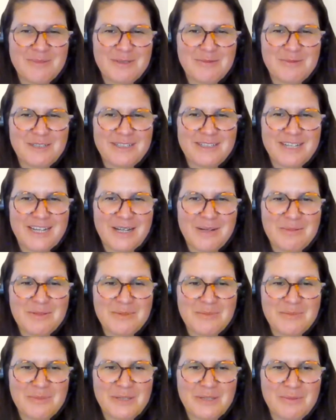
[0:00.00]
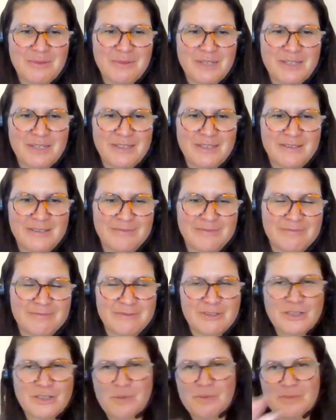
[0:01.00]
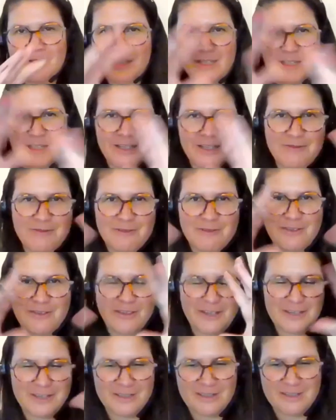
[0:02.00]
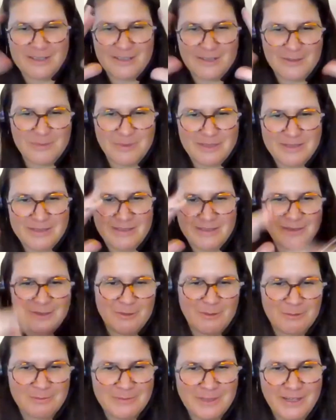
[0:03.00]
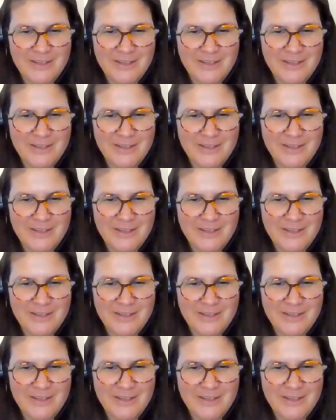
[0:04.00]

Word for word: But what helps me when something, everything is a bit, you know,